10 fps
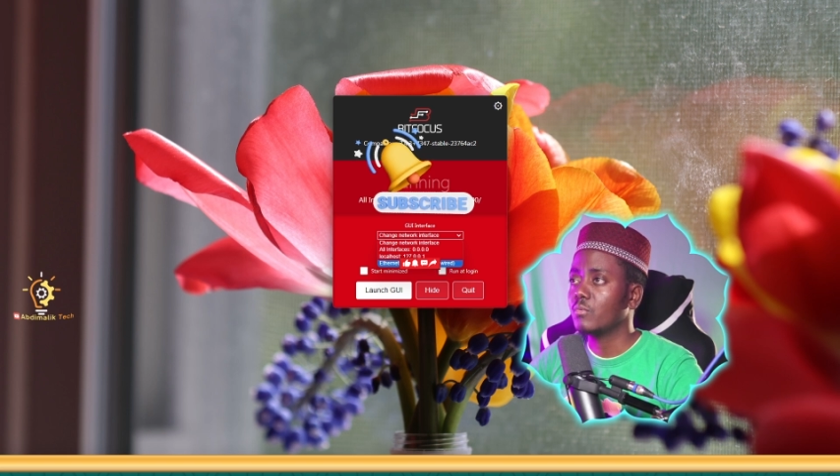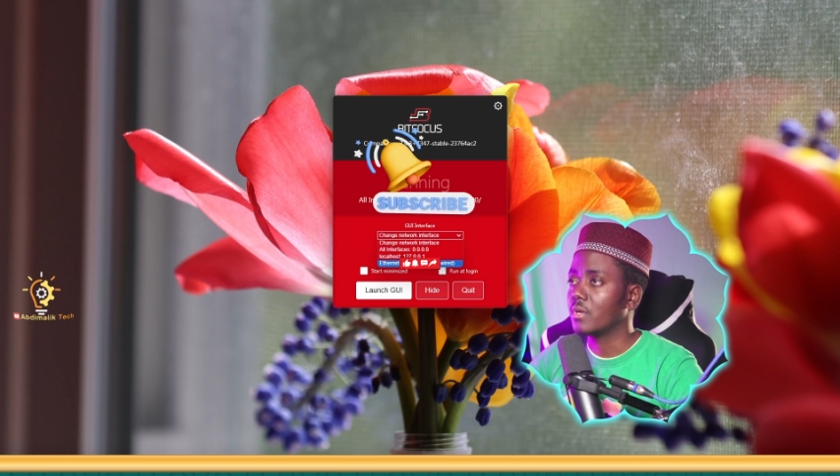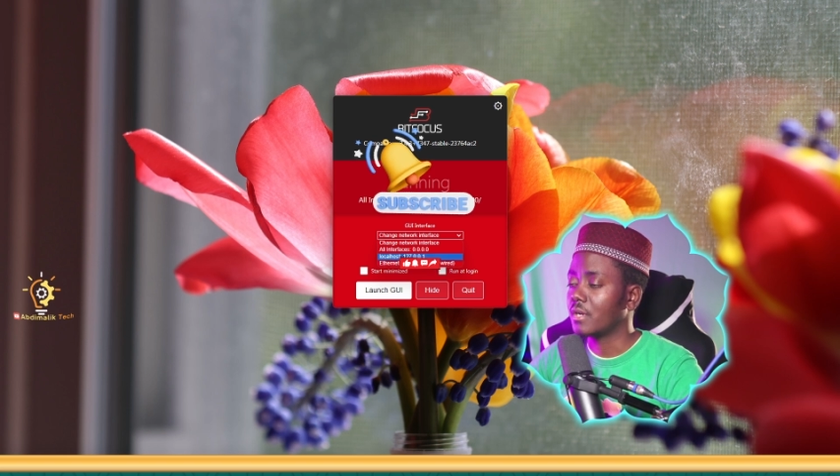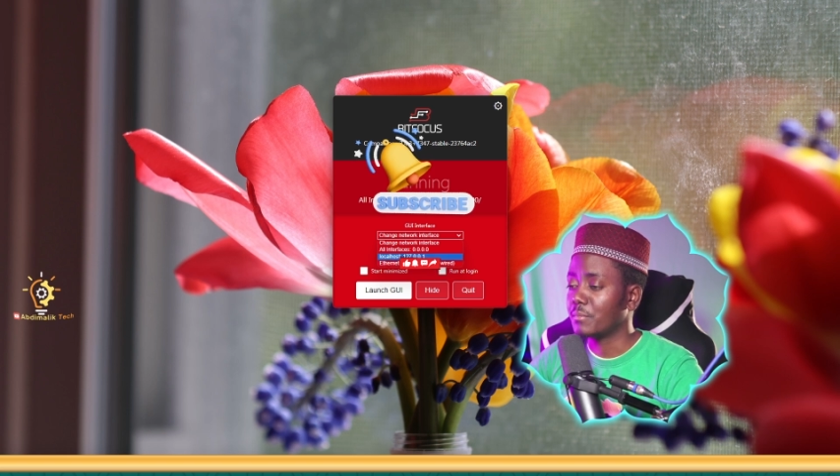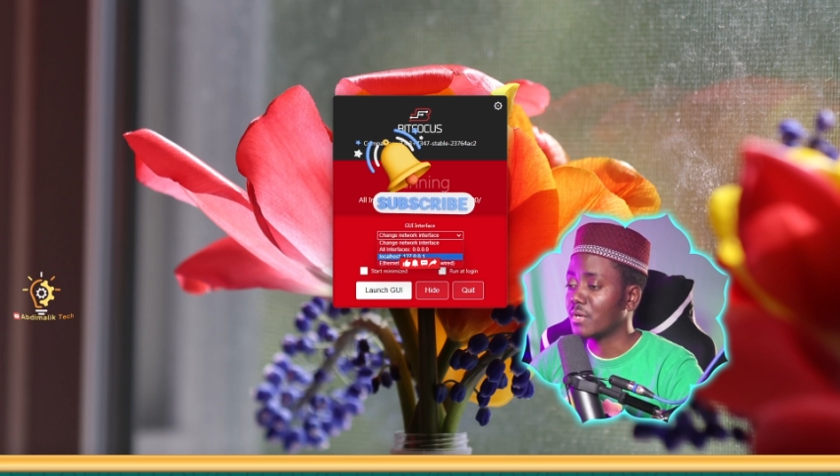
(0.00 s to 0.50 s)

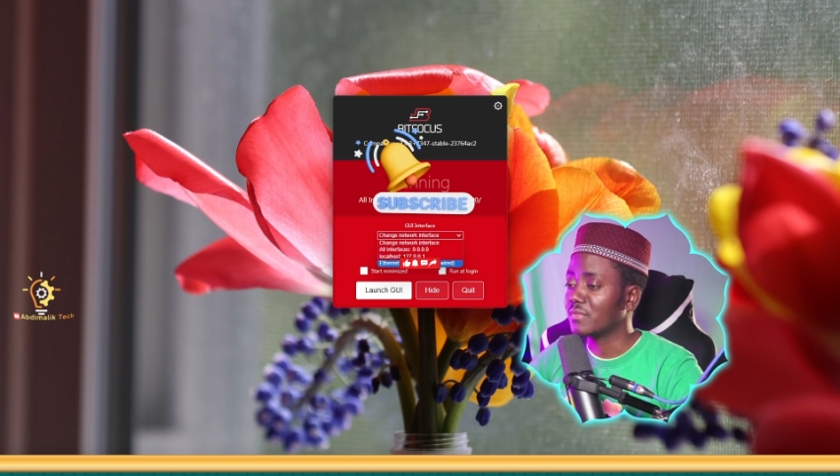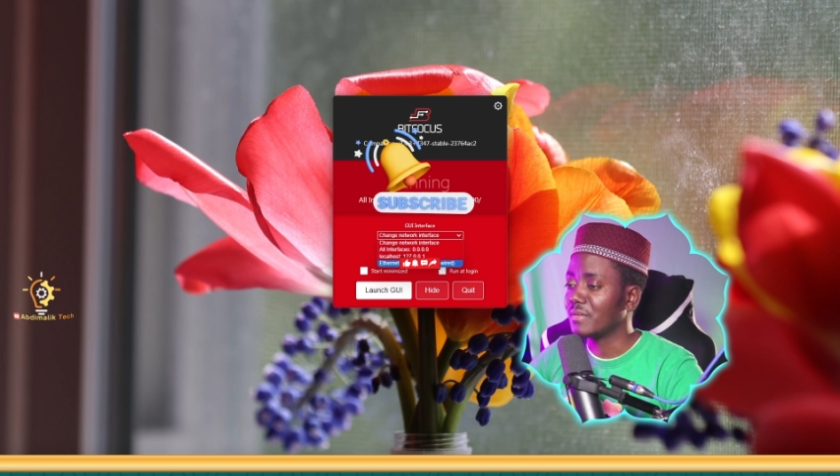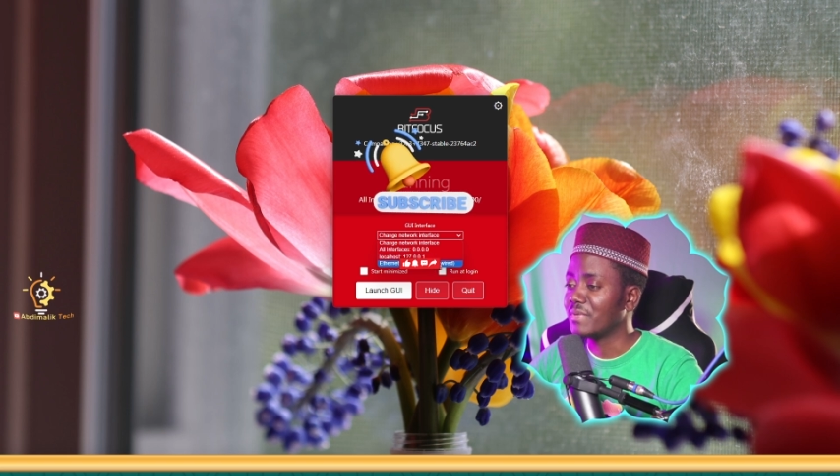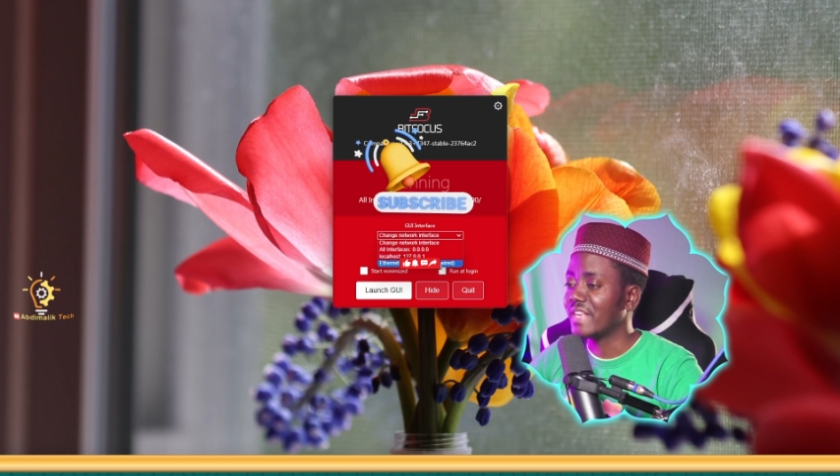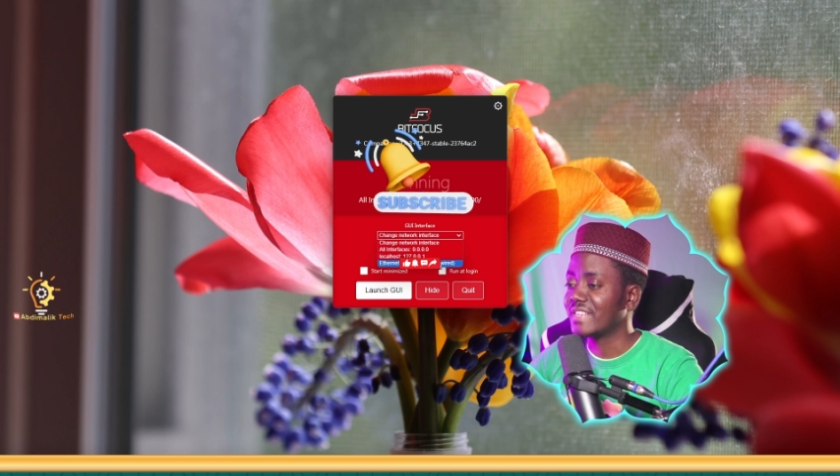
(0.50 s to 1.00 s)
Well, I'm not going
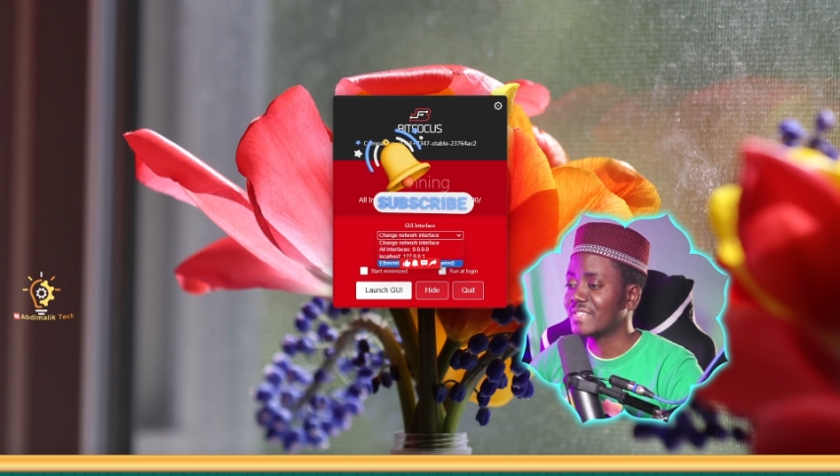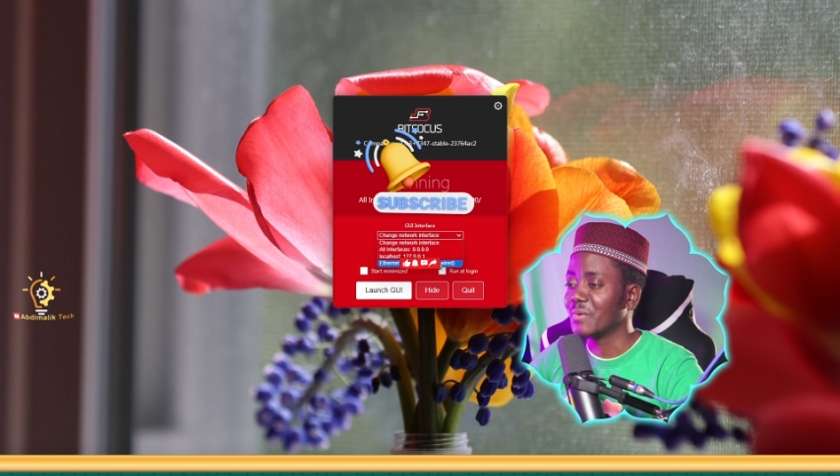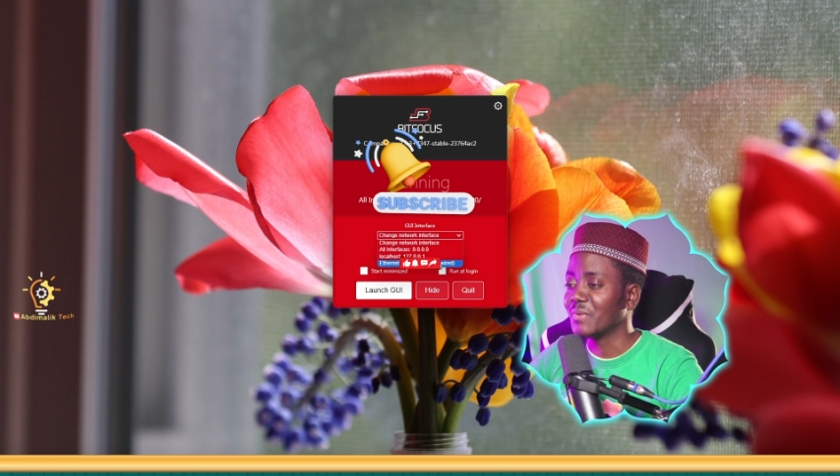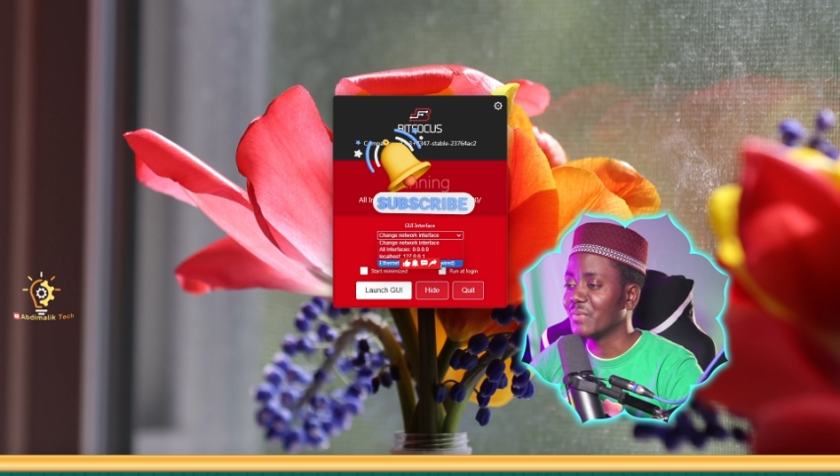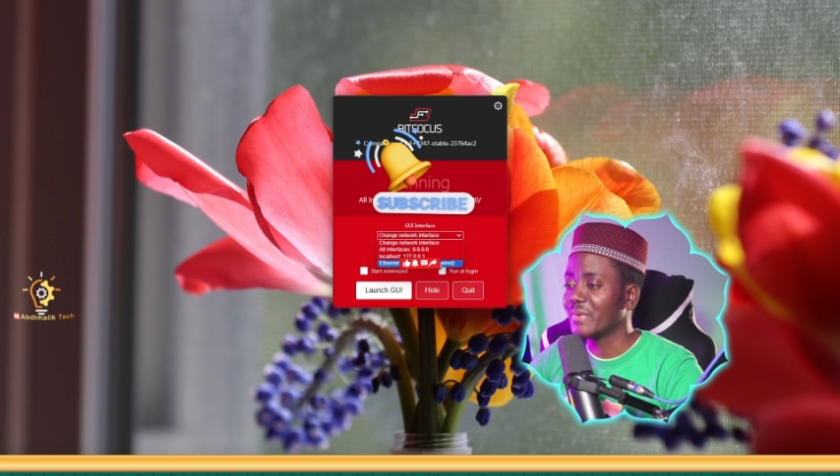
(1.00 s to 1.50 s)
to be
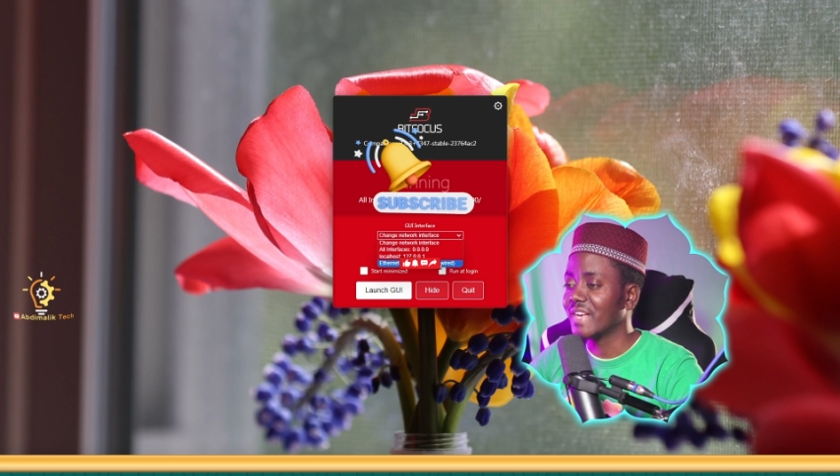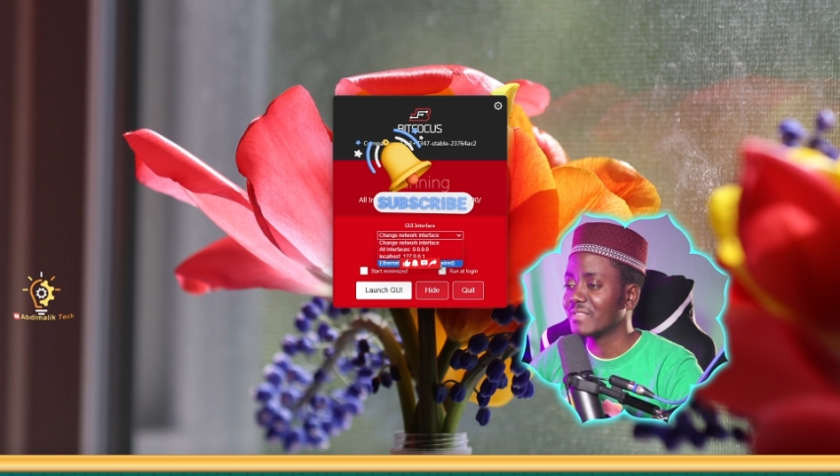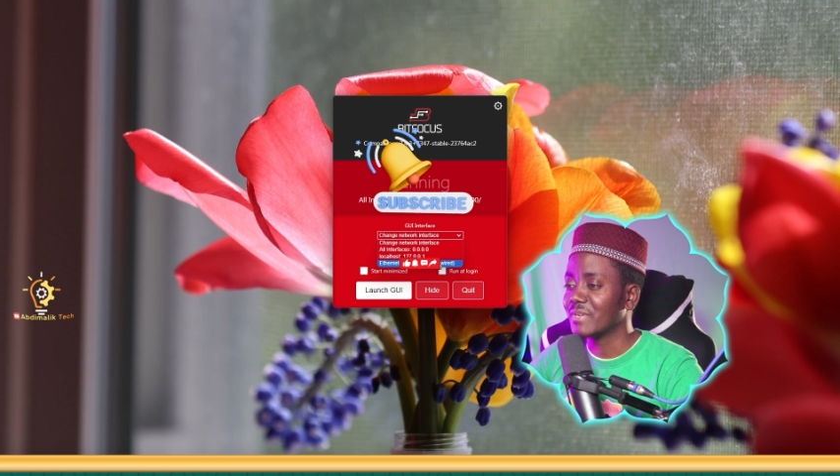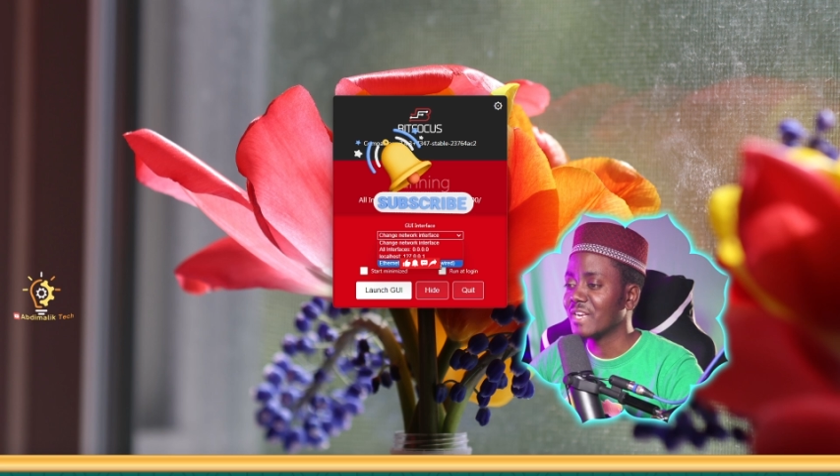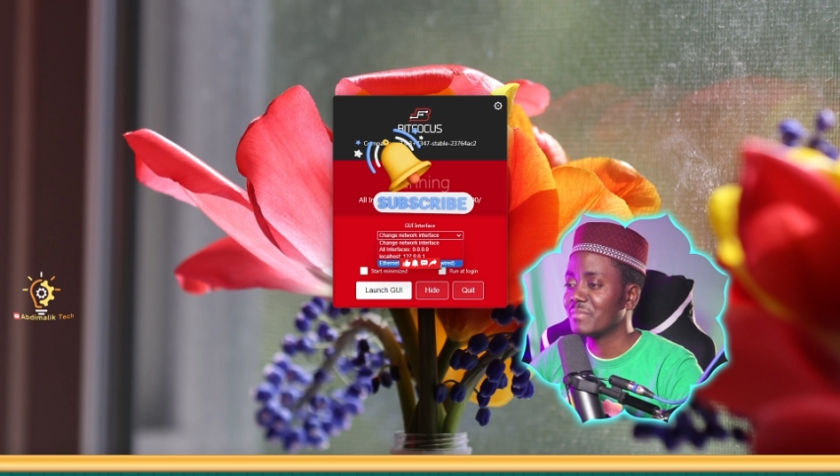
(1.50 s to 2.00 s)
showing you guys
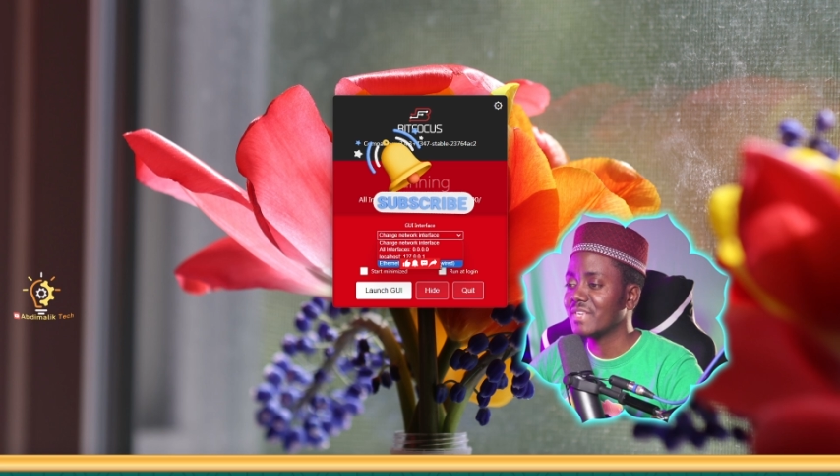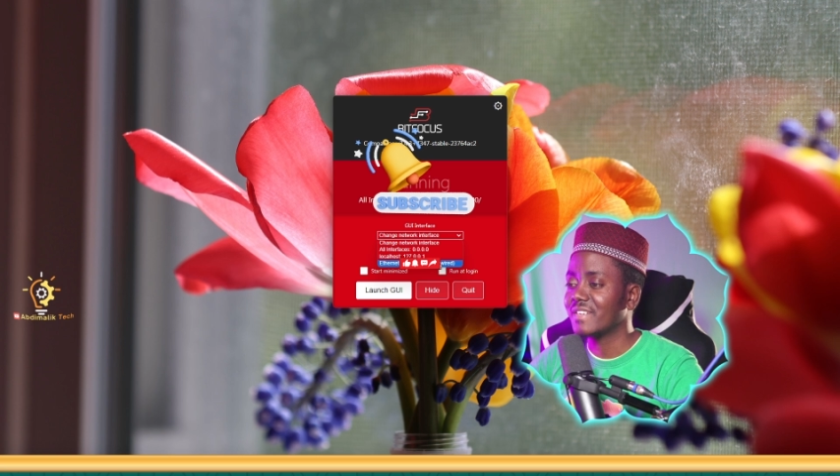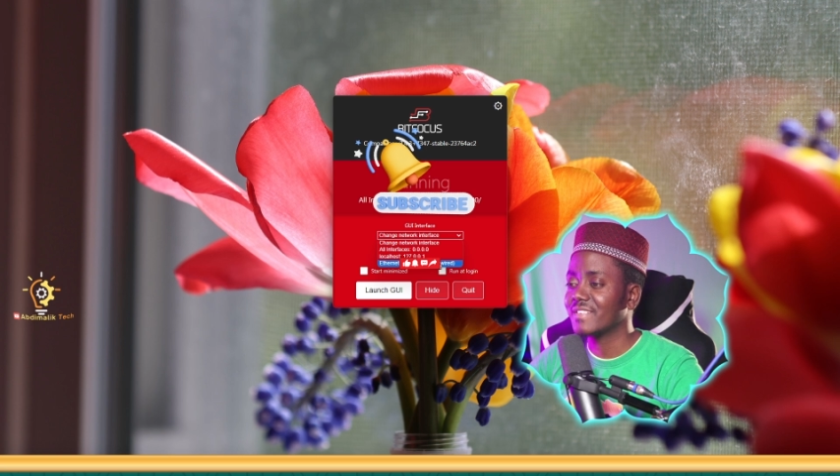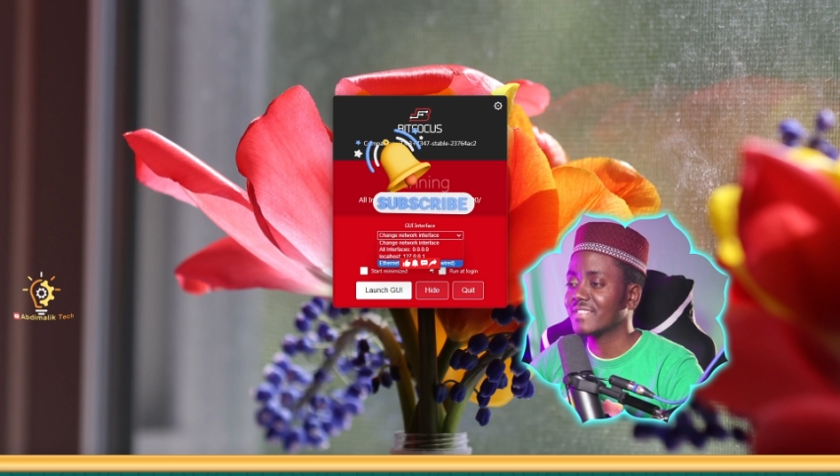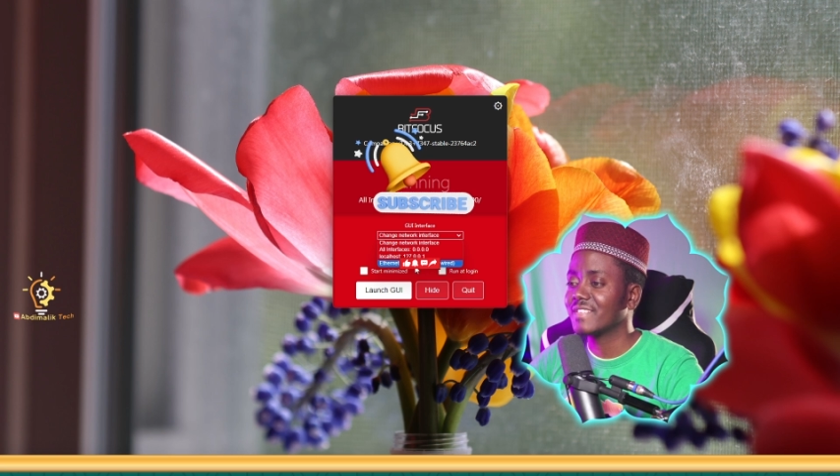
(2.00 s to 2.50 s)
my IP
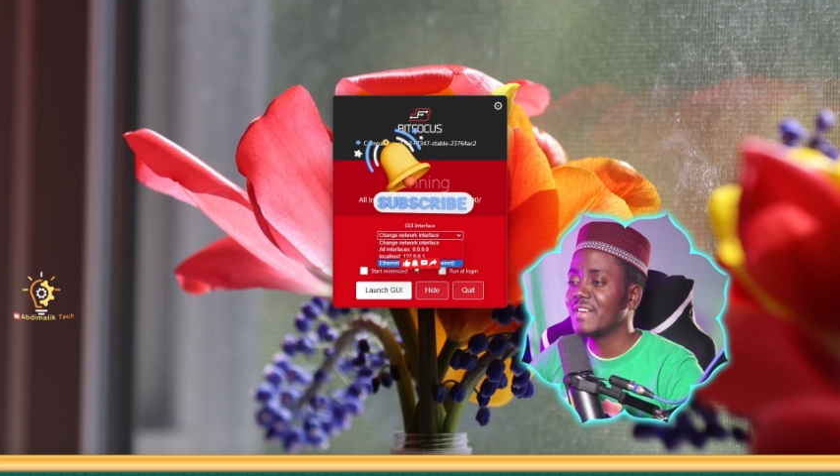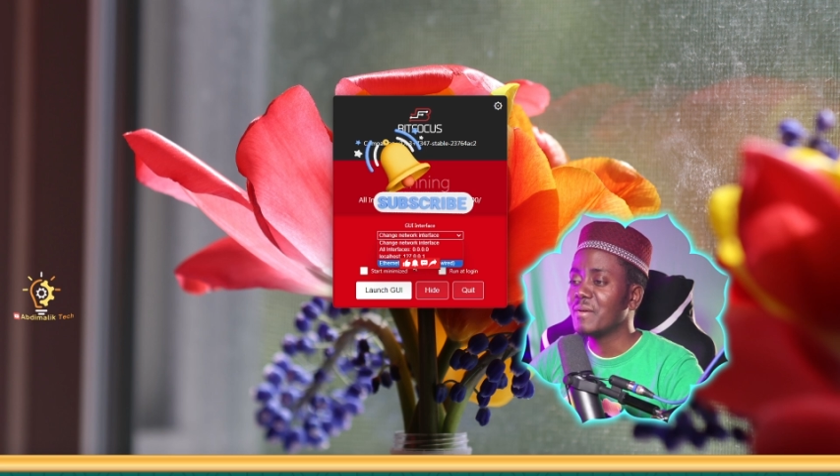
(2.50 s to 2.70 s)
address,